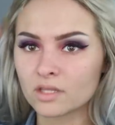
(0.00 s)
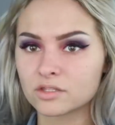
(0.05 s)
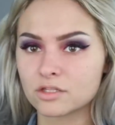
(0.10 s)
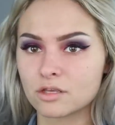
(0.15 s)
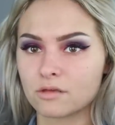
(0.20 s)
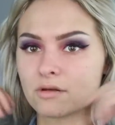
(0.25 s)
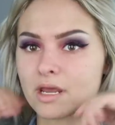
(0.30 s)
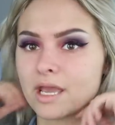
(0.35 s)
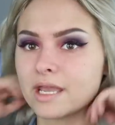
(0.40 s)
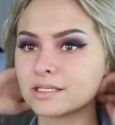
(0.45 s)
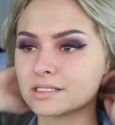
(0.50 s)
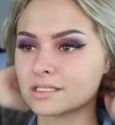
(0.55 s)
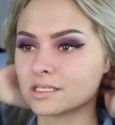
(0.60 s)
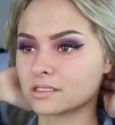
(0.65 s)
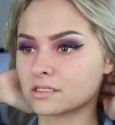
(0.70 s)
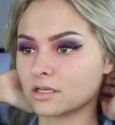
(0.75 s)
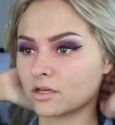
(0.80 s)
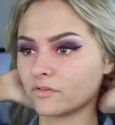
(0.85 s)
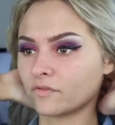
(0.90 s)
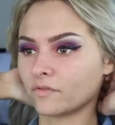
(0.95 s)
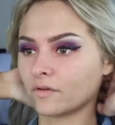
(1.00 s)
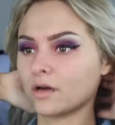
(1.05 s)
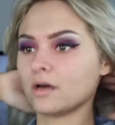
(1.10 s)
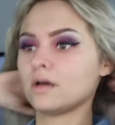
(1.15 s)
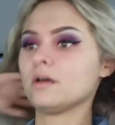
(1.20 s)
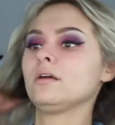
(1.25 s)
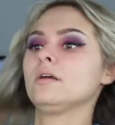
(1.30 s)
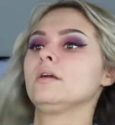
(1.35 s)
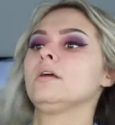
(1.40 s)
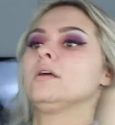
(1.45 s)
Don't hate it so
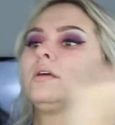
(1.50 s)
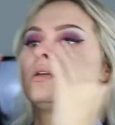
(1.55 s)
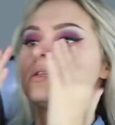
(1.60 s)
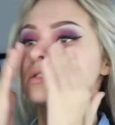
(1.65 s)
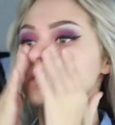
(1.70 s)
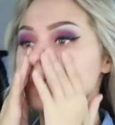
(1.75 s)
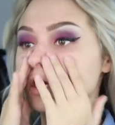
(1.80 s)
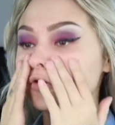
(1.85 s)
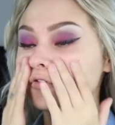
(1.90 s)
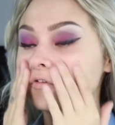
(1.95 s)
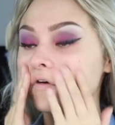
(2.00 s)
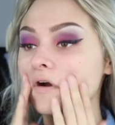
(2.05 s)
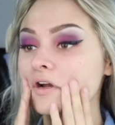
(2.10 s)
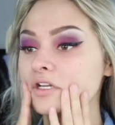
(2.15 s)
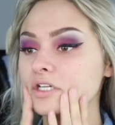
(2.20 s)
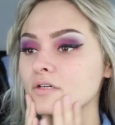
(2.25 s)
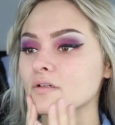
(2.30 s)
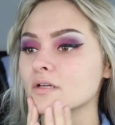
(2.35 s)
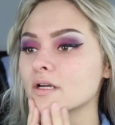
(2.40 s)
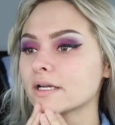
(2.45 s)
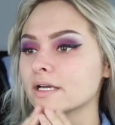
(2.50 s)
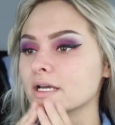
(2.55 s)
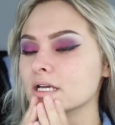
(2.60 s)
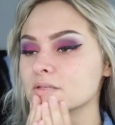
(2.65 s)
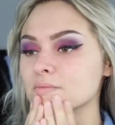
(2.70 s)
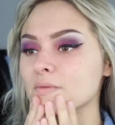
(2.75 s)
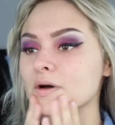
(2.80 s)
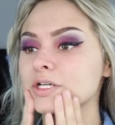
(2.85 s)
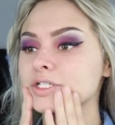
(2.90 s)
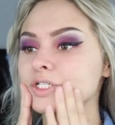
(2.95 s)
far. So far I don't like it
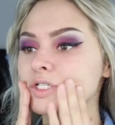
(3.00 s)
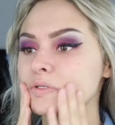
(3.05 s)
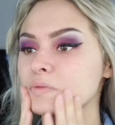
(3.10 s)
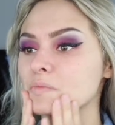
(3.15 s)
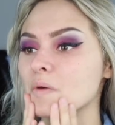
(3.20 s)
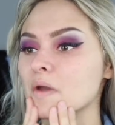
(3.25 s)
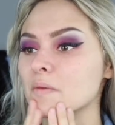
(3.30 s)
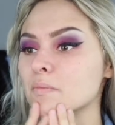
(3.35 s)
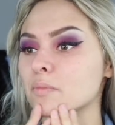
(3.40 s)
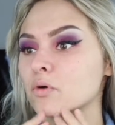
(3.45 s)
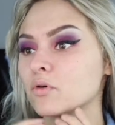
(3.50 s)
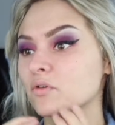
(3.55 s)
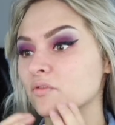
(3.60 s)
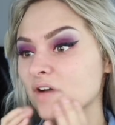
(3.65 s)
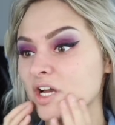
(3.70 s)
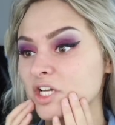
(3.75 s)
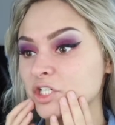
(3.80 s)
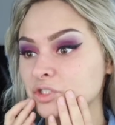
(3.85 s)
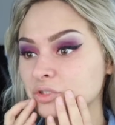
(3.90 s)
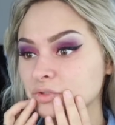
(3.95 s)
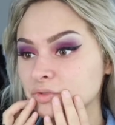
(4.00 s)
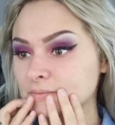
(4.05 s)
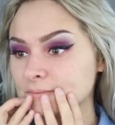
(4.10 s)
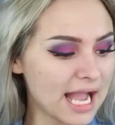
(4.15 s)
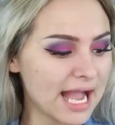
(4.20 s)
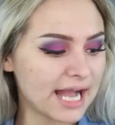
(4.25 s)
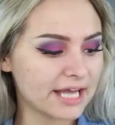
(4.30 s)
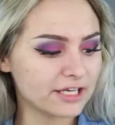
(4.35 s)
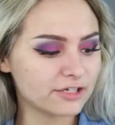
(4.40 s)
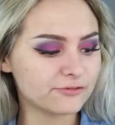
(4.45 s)
as much as my Pore Professional.
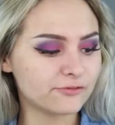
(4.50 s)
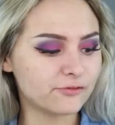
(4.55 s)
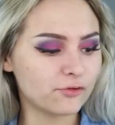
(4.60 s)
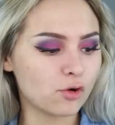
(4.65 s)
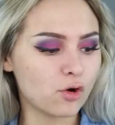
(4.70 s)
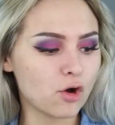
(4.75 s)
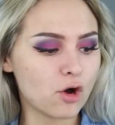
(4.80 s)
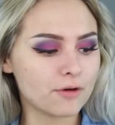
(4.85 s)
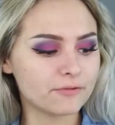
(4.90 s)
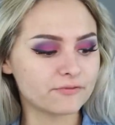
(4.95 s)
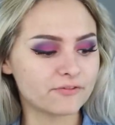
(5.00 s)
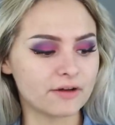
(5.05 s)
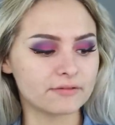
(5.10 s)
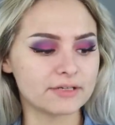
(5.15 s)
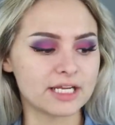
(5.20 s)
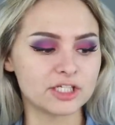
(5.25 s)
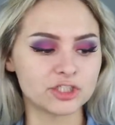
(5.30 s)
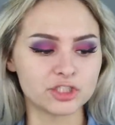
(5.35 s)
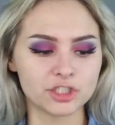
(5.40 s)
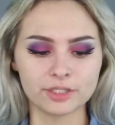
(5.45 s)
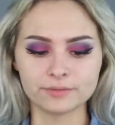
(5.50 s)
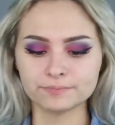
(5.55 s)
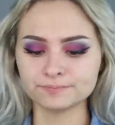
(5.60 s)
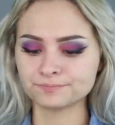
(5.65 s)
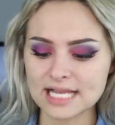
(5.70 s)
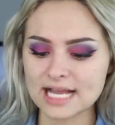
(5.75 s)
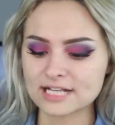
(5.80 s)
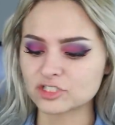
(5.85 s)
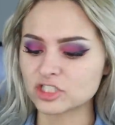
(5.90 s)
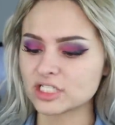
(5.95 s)
And for
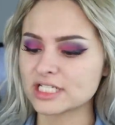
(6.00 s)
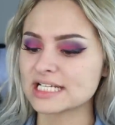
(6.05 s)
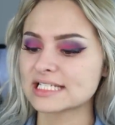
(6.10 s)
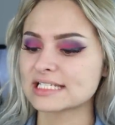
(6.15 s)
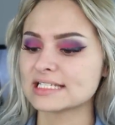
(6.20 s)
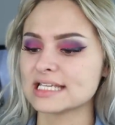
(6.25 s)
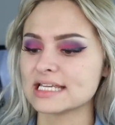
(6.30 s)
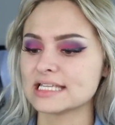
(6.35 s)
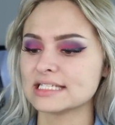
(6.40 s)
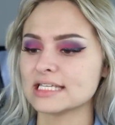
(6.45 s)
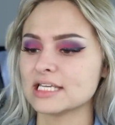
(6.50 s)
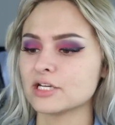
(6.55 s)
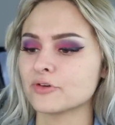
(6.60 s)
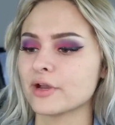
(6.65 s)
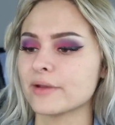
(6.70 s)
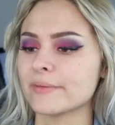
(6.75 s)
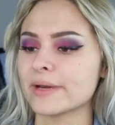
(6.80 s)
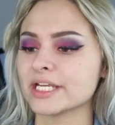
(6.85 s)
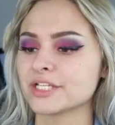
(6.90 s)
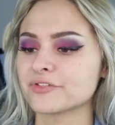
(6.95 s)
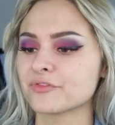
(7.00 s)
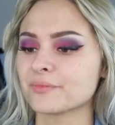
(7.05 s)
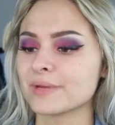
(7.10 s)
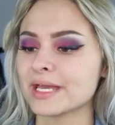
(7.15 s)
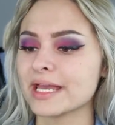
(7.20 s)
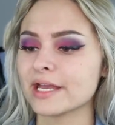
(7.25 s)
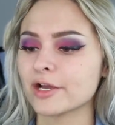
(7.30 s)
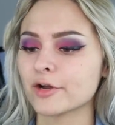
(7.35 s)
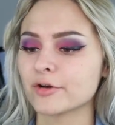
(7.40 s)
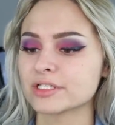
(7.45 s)
foundation, actually a CC cream, and it's
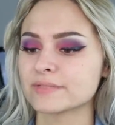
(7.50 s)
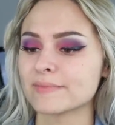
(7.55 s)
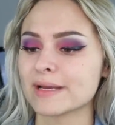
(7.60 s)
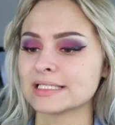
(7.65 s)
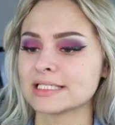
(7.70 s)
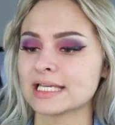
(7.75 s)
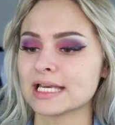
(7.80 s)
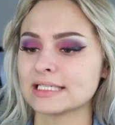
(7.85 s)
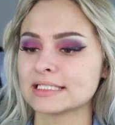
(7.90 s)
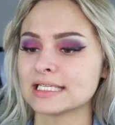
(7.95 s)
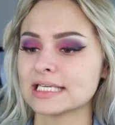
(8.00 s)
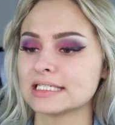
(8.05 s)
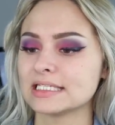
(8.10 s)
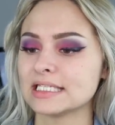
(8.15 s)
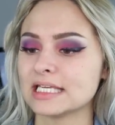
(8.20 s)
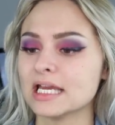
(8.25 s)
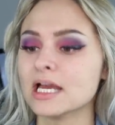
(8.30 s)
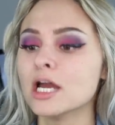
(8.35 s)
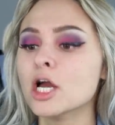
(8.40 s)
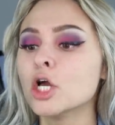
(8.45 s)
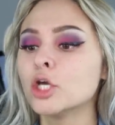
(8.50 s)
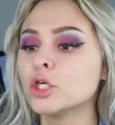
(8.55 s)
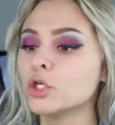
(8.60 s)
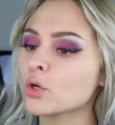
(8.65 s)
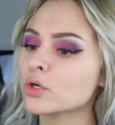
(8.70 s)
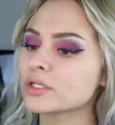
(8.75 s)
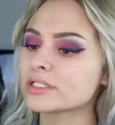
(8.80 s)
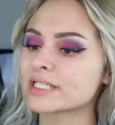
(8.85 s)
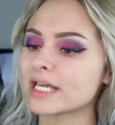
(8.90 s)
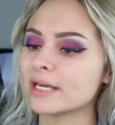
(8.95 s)
from It Cosmetics. It's the
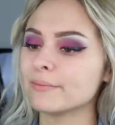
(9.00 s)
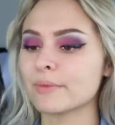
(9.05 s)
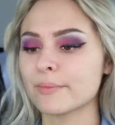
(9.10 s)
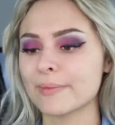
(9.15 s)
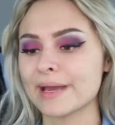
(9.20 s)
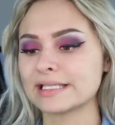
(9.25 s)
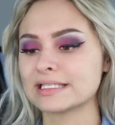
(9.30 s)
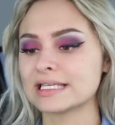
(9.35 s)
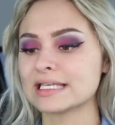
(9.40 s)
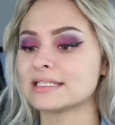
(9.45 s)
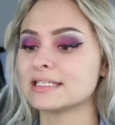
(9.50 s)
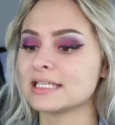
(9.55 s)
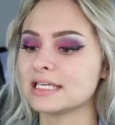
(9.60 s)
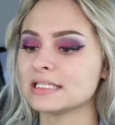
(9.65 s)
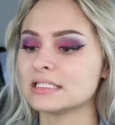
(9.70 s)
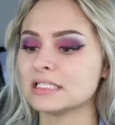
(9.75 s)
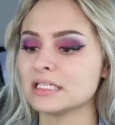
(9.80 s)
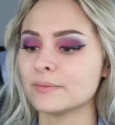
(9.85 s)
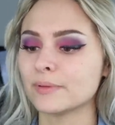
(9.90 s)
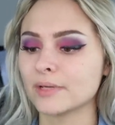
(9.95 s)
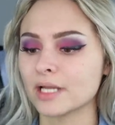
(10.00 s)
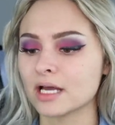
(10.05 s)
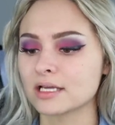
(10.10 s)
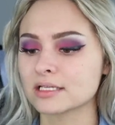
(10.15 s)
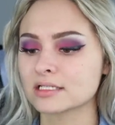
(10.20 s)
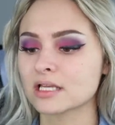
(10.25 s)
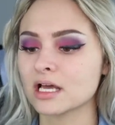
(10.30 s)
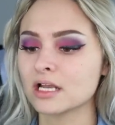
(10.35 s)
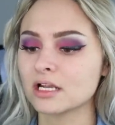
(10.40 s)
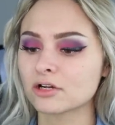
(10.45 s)
Your Skin But Better CC
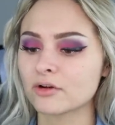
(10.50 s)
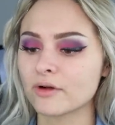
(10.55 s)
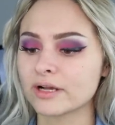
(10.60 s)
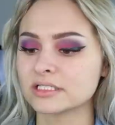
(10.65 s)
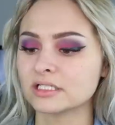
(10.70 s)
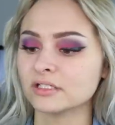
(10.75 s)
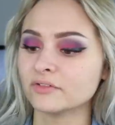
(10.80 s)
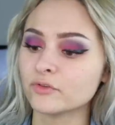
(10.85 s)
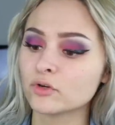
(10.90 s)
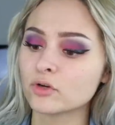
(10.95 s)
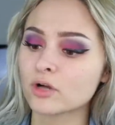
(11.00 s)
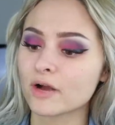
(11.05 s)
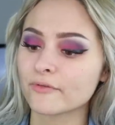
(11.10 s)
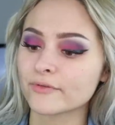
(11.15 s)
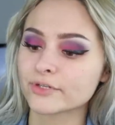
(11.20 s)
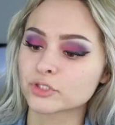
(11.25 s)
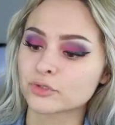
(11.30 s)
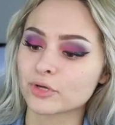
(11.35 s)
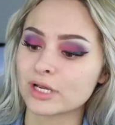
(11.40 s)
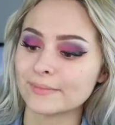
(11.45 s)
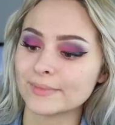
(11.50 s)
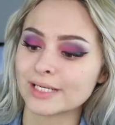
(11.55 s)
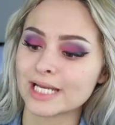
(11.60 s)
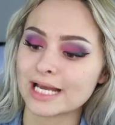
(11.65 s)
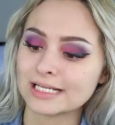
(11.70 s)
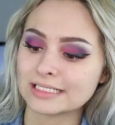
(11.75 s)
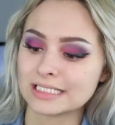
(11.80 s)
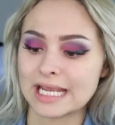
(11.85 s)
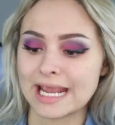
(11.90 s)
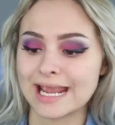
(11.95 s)
Plus Colour Correcting Full Coverage Cream and
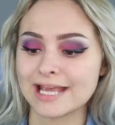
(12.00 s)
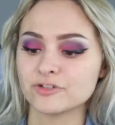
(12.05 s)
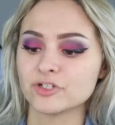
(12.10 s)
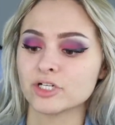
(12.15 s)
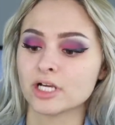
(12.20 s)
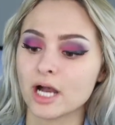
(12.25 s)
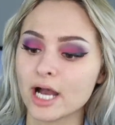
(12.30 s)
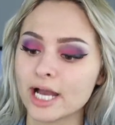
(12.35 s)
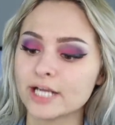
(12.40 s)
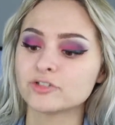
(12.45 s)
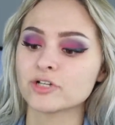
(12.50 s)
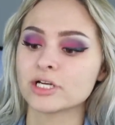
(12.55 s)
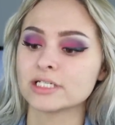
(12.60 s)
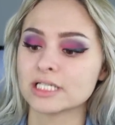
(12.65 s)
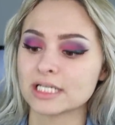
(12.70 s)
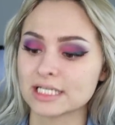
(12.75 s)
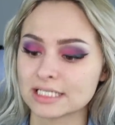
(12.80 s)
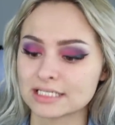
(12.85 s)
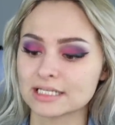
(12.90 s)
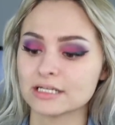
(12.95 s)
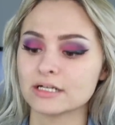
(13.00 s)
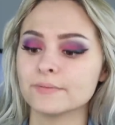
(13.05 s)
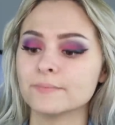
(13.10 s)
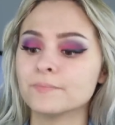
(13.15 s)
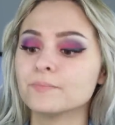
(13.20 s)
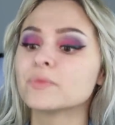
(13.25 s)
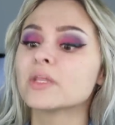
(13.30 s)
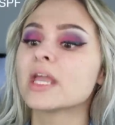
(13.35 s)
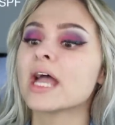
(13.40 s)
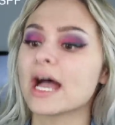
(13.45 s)
Anti-Aging Hydrating
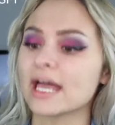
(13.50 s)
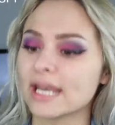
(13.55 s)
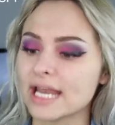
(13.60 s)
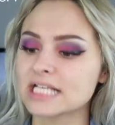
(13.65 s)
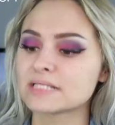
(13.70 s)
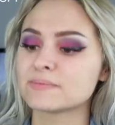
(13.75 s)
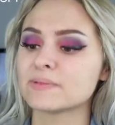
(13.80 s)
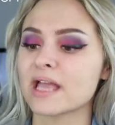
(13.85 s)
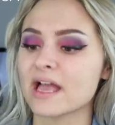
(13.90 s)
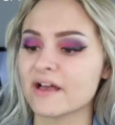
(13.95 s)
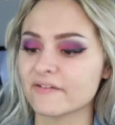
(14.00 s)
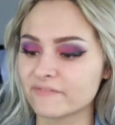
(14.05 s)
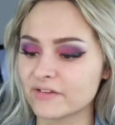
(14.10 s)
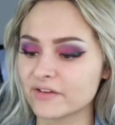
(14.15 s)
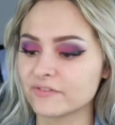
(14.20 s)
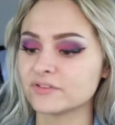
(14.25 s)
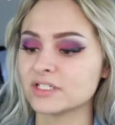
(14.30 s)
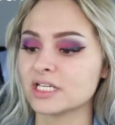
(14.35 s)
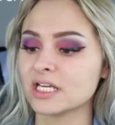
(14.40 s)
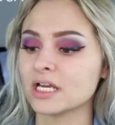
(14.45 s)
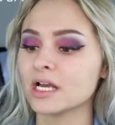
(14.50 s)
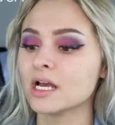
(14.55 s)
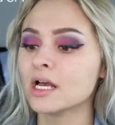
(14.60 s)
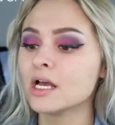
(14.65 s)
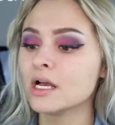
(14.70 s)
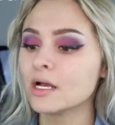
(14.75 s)
Serum and SPF 50